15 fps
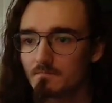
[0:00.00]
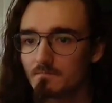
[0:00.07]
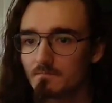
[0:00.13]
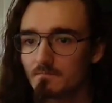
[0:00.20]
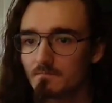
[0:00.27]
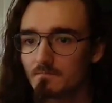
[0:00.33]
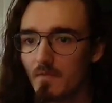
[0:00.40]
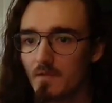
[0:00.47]

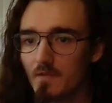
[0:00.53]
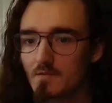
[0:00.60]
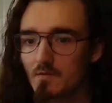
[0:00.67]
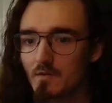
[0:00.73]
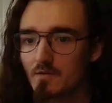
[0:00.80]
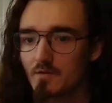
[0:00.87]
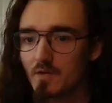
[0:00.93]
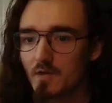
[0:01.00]
And that's going
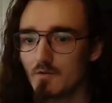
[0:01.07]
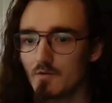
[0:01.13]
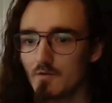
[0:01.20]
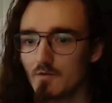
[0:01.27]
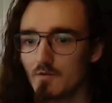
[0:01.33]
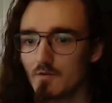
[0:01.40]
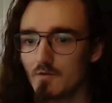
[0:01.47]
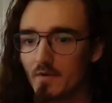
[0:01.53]
to drain 2
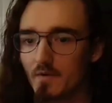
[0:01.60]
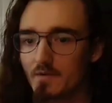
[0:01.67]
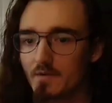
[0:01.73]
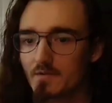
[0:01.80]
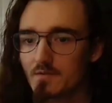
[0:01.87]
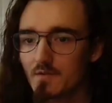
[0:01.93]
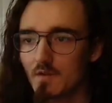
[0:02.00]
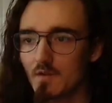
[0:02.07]
from their
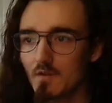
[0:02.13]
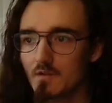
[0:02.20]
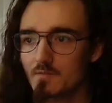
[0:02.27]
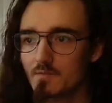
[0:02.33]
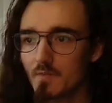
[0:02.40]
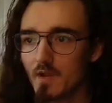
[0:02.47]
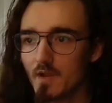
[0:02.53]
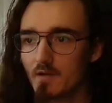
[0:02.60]
Nexus and heal us
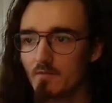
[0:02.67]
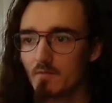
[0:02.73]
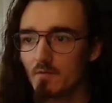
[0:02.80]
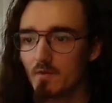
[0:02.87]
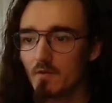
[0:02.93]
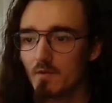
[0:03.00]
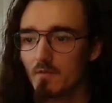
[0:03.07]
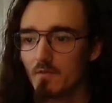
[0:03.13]
back to full
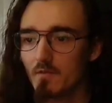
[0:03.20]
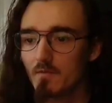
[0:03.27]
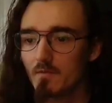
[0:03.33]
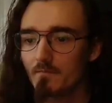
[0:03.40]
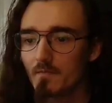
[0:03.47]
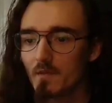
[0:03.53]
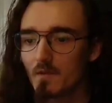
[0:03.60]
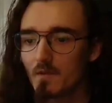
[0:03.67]
health.
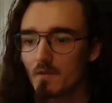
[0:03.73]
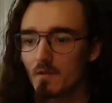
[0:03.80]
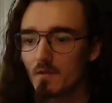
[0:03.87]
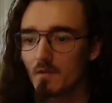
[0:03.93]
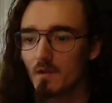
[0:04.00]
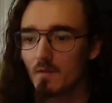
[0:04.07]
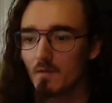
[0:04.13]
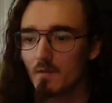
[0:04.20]

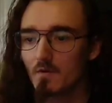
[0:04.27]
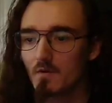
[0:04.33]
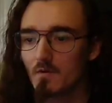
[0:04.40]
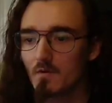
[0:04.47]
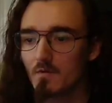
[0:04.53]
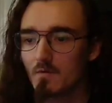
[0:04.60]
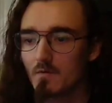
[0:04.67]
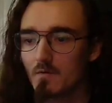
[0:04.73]
And we're
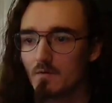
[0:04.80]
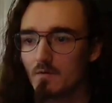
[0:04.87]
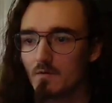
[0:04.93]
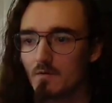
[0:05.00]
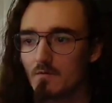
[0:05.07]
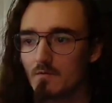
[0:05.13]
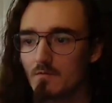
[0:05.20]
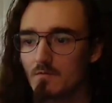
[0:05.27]
going to
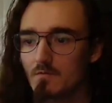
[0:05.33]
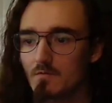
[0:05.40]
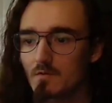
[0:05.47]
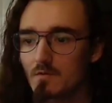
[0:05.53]
use